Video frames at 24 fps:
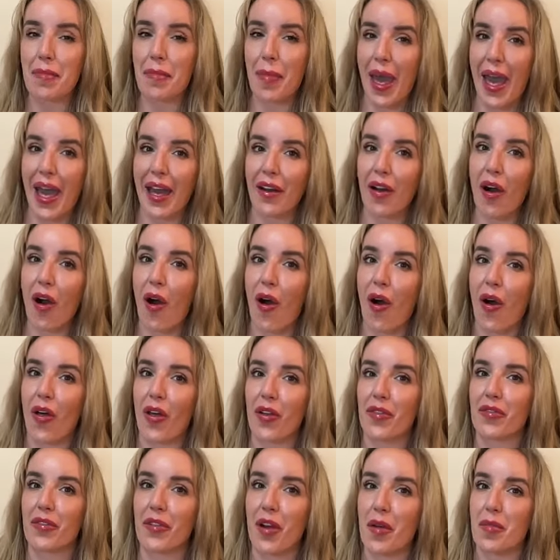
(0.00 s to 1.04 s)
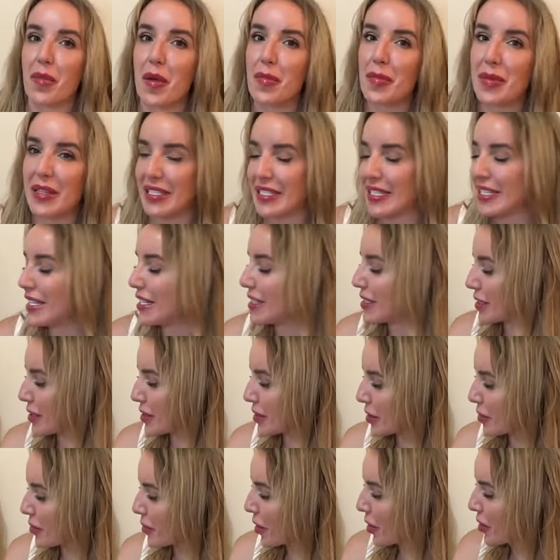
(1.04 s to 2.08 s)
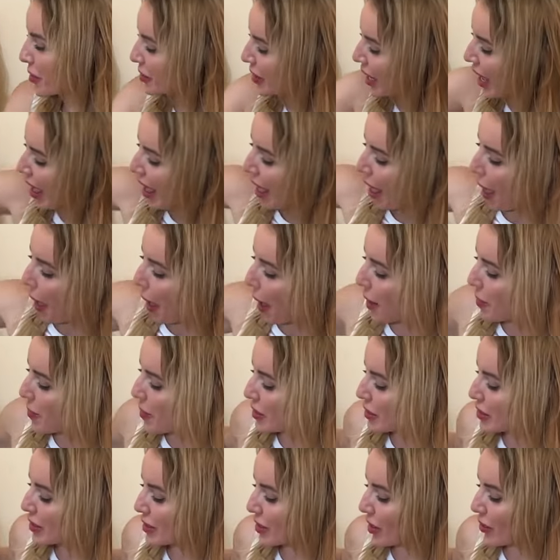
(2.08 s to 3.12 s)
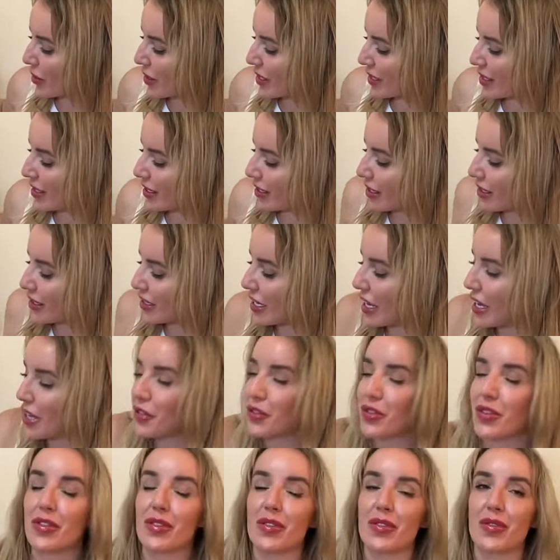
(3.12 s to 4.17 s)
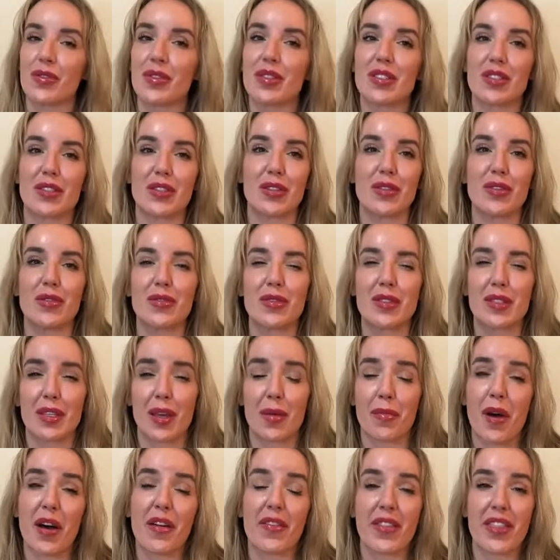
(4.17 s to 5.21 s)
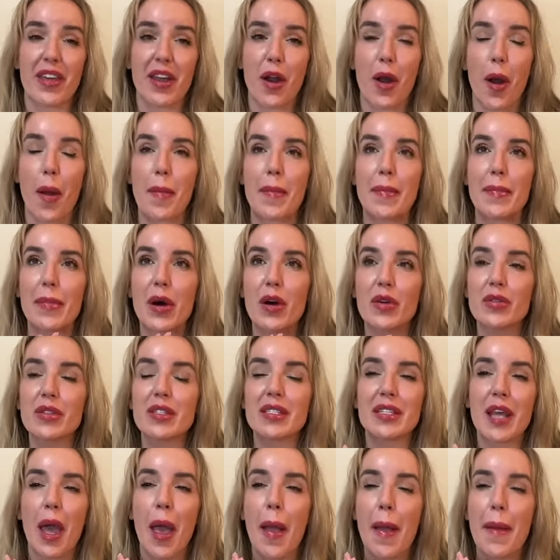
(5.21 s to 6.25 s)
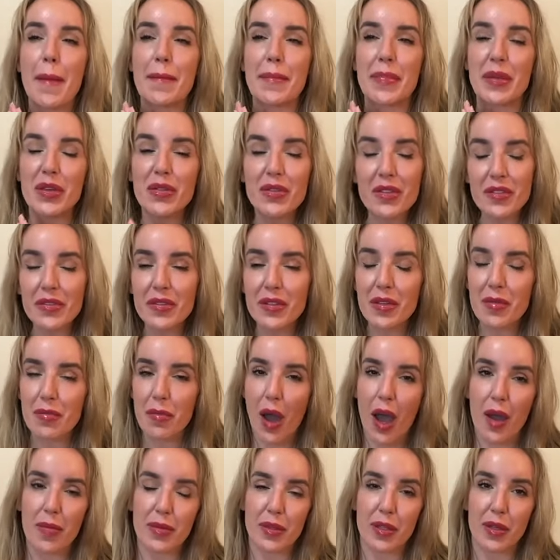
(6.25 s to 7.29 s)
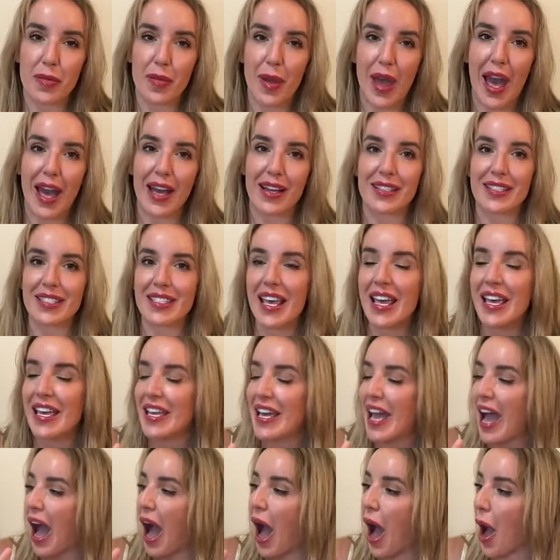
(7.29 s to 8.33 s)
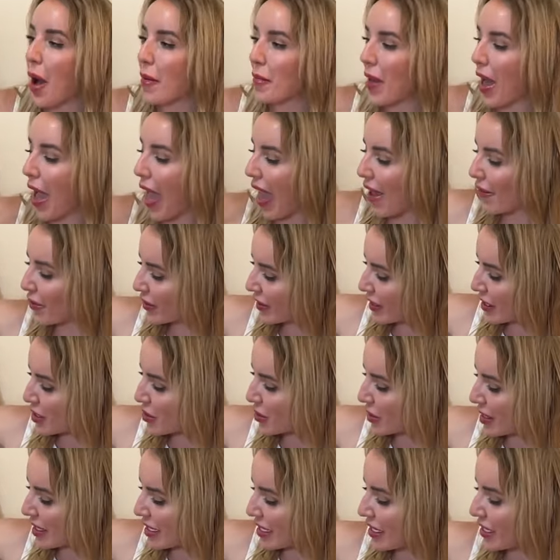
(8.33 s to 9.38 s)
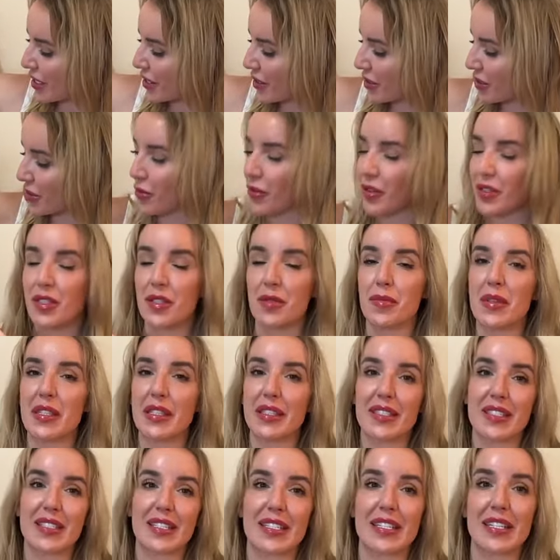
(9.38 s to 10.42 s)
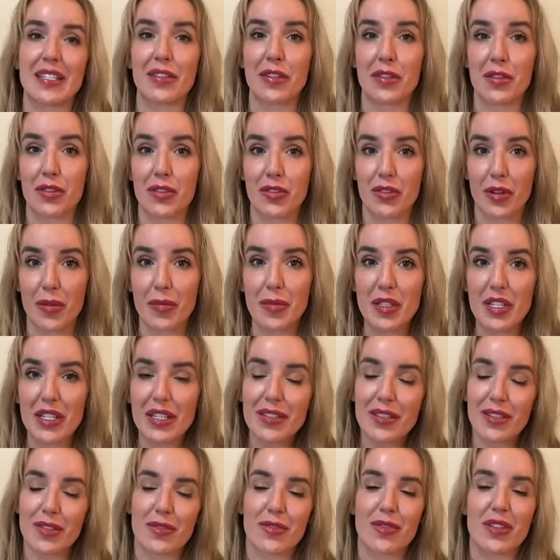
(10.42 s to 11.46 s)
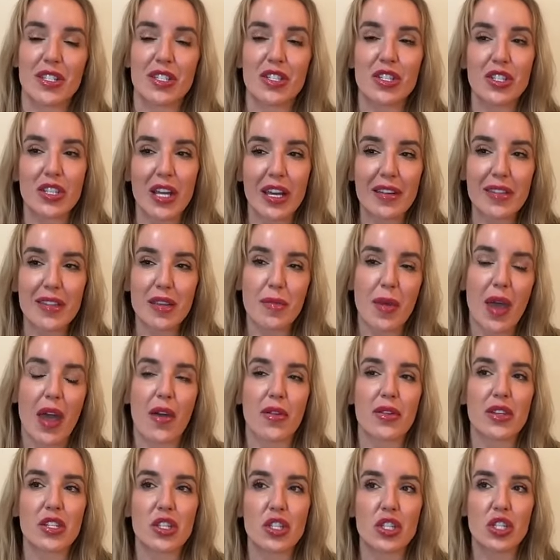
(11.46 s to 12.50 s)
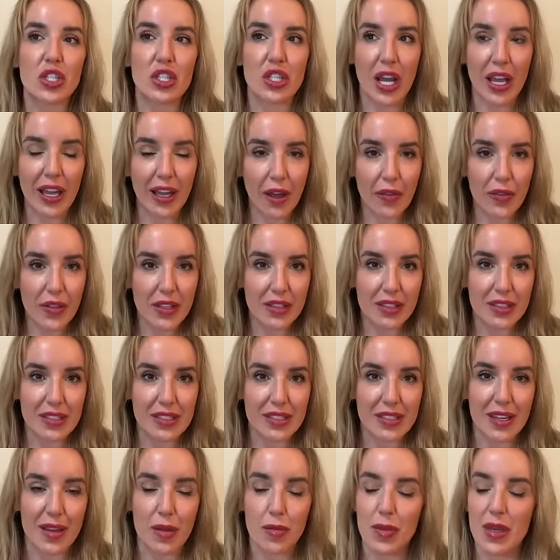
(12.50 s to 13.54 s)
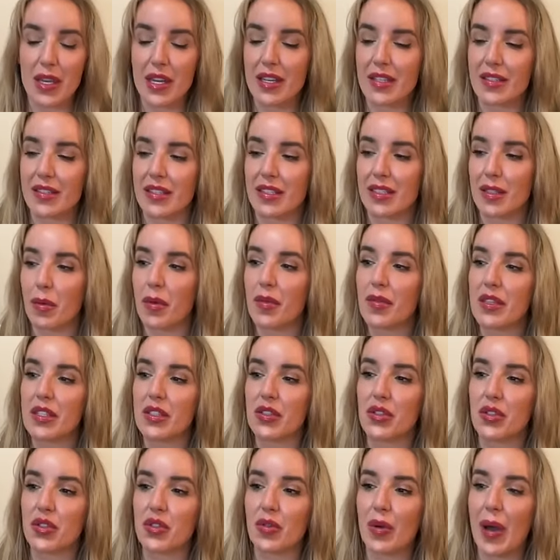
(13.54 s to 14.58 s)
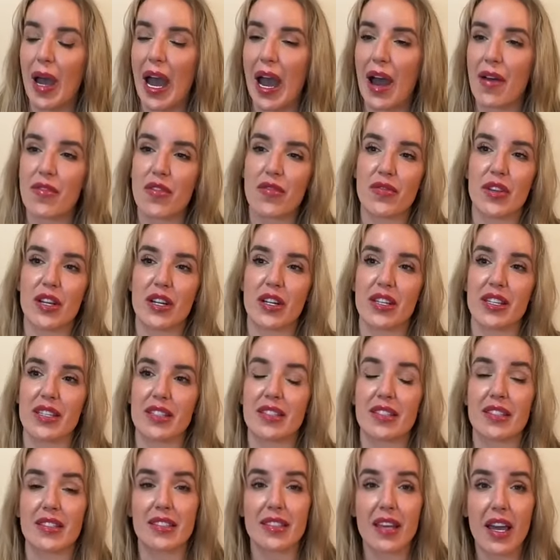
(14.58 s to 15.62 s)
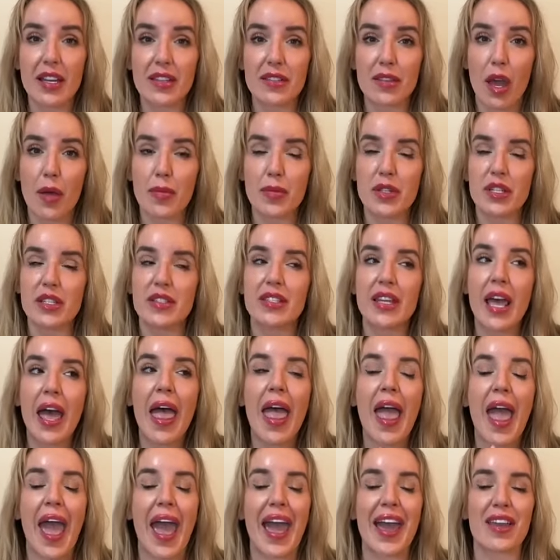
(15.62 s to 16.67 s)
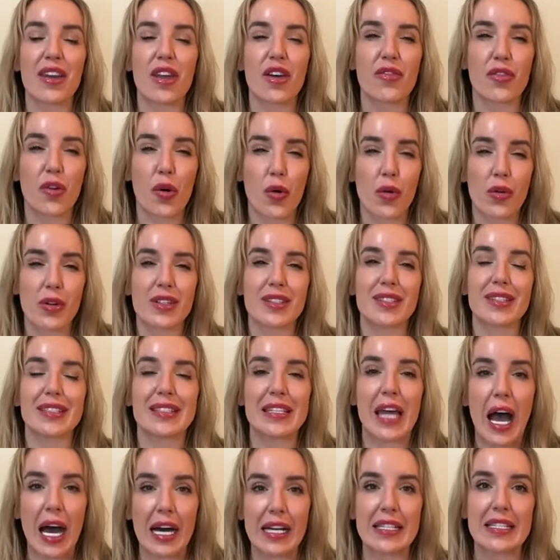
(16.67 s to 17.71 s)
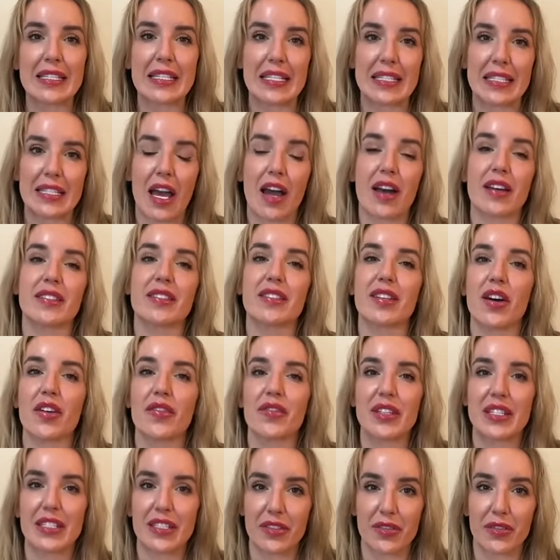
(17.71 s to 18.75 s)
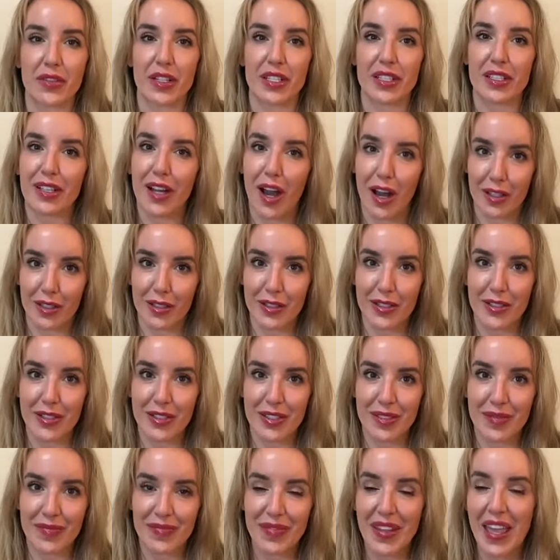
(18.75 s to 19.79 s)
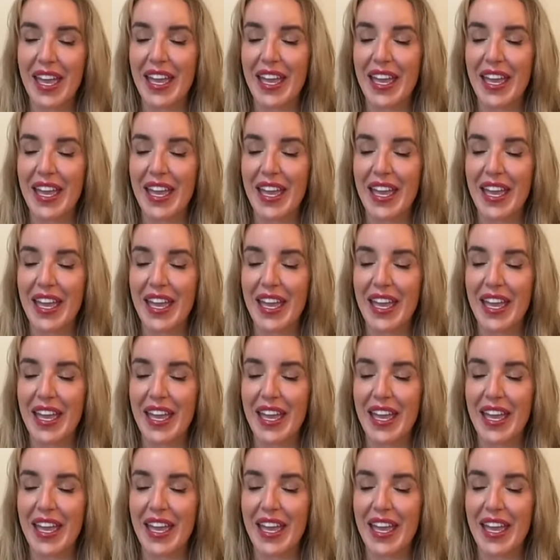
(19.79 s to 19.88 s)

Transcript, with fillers: bag haul from Petite Simone. I'm so excited to introduce to you some of their most beautiful and popular bags. Um, everything you see here is going to be listed in the description, so you can check them out, check out the listing because some of these do have various size options and of course tons and tons of different colors.